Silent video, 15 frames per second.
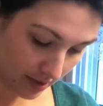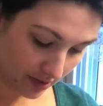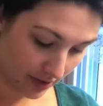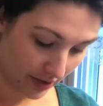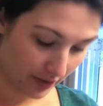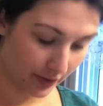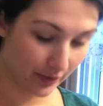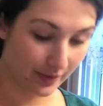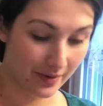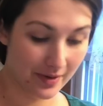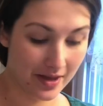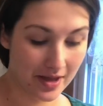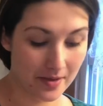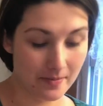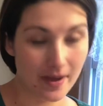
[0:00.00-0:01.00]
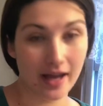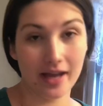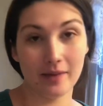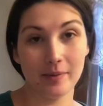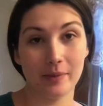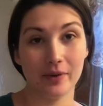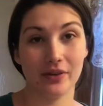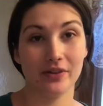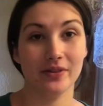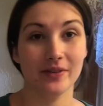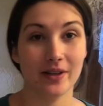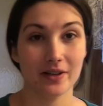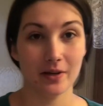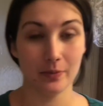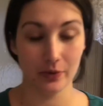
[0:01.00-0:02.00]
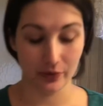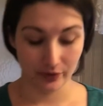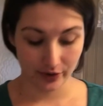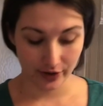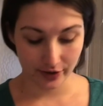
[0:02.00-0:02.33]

So, I had my mother-in-law come over